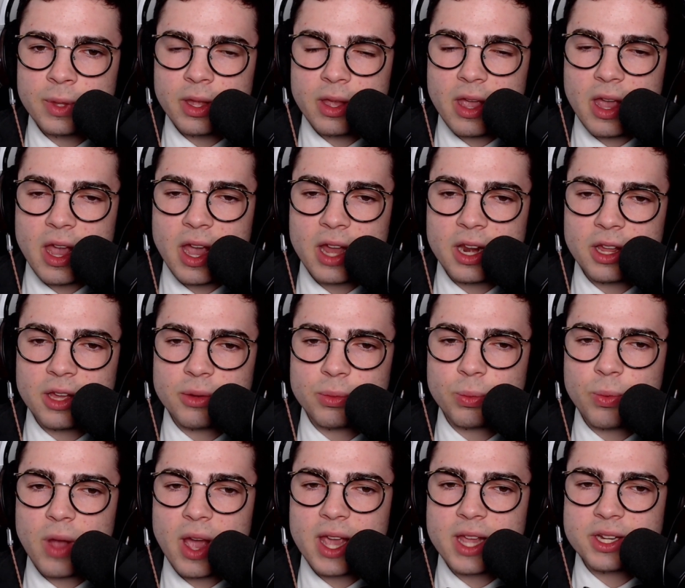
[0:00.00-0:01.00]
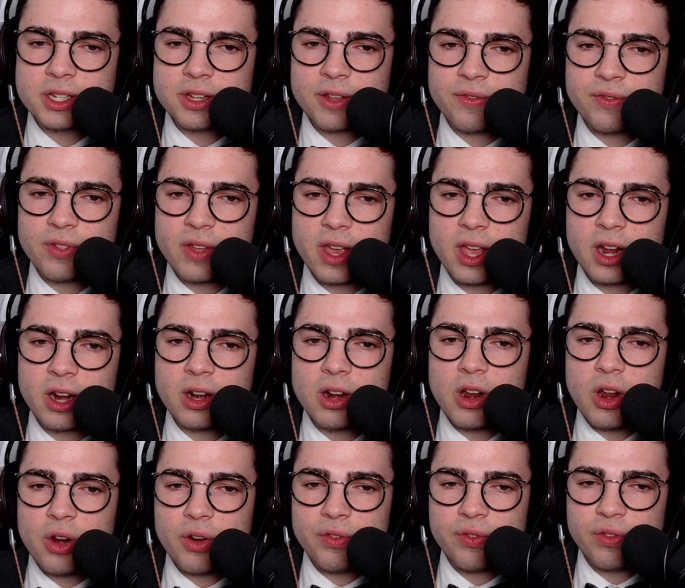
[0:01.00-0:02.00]
And a right to Flair.
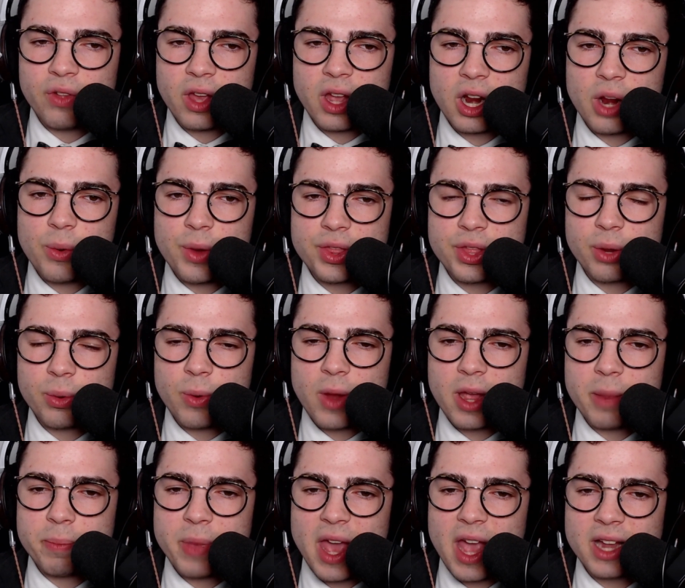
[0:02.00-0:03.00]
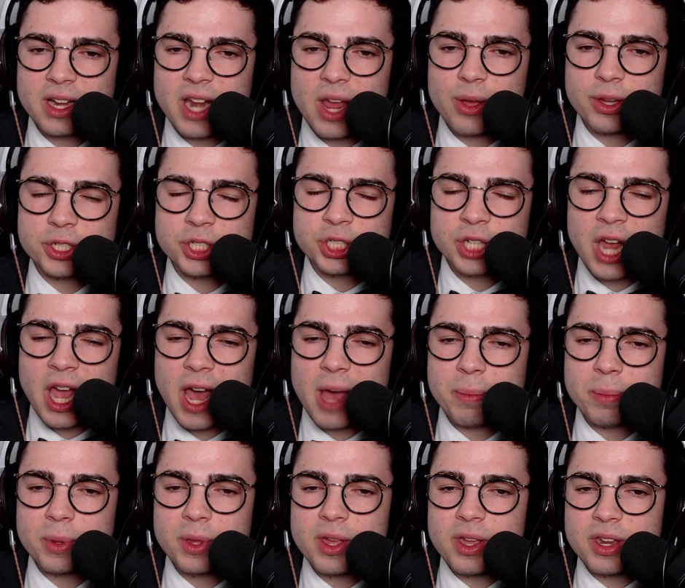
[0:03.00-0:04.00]
Flair with a right back now, a
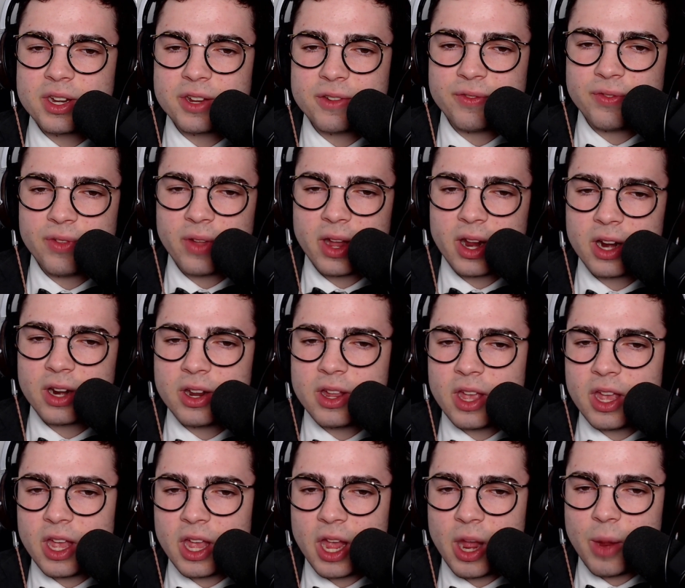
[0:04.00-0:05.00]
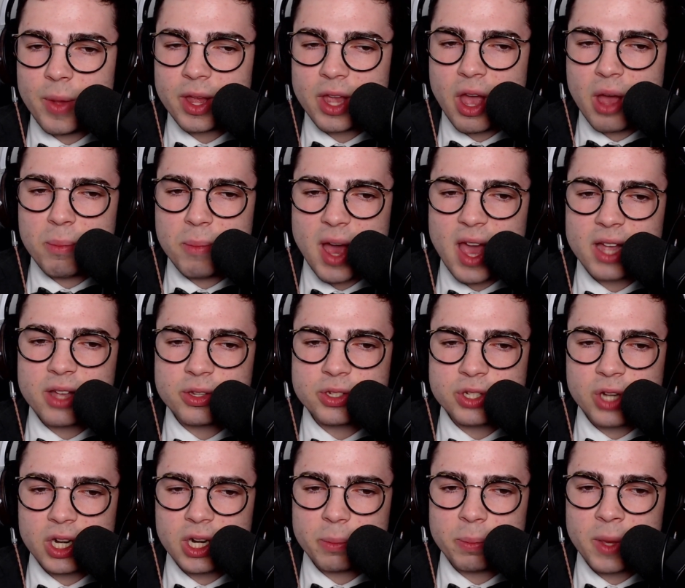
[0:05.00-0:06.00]
chop to Flair. Here we go. Michaels
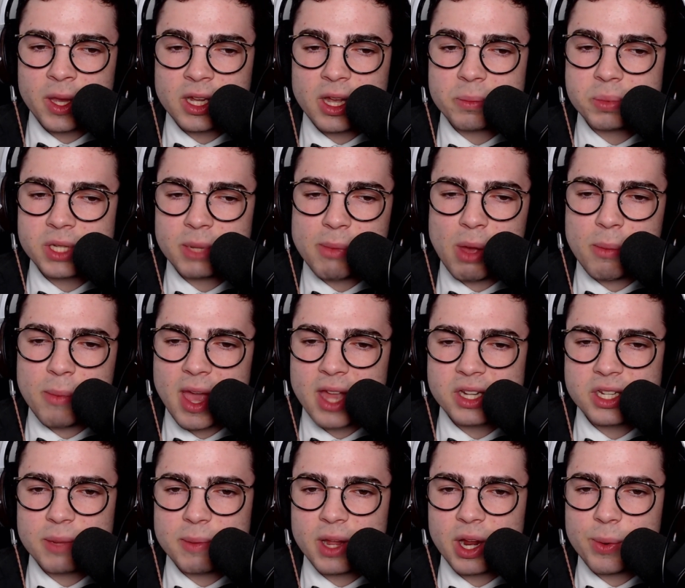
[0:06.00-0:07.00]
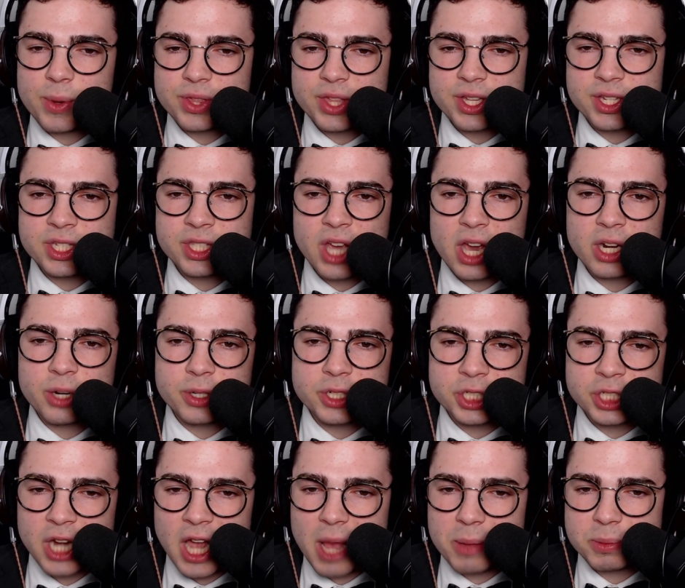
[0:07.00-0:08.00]
starting to pick up some momentum here with these thunderous
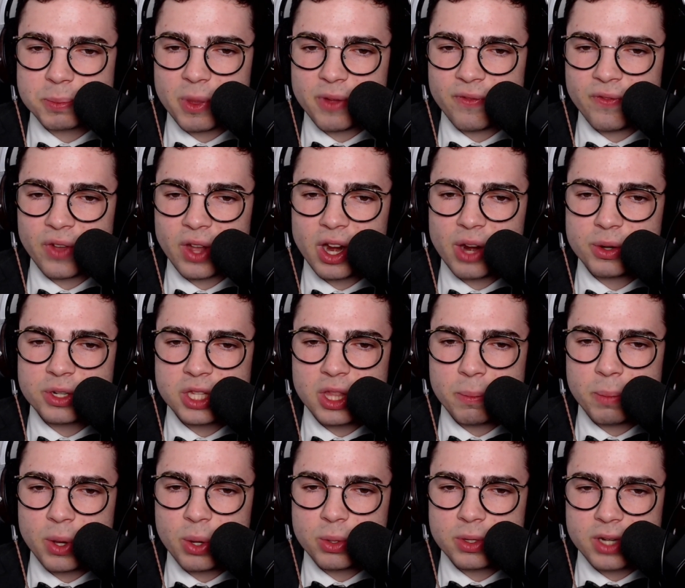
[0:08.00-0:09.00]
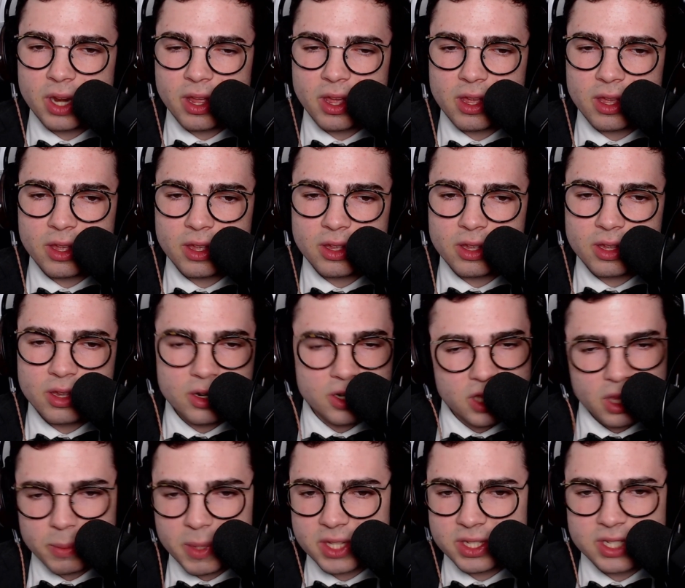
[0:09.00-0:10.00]
chops, but Flair to the boot, to
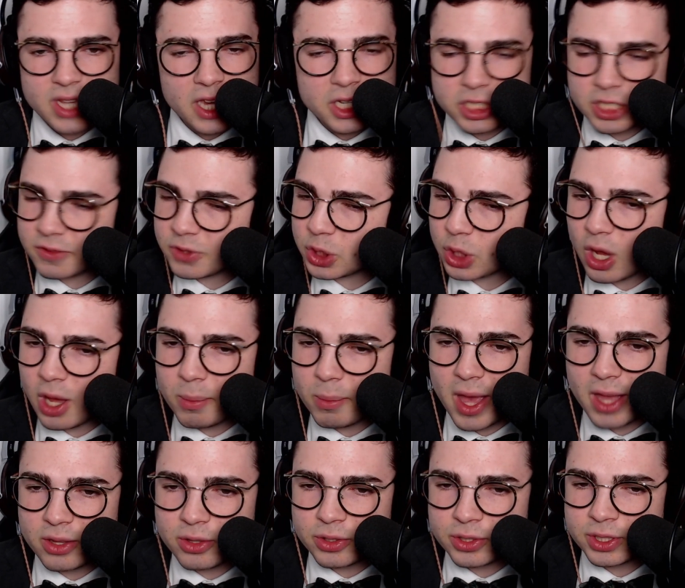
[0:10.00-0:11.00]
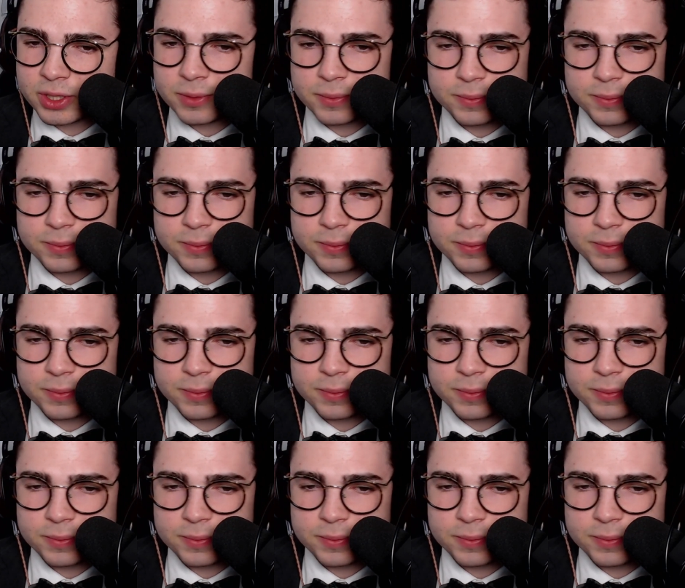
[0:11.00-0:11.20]
the midsection of Shawn Michaels.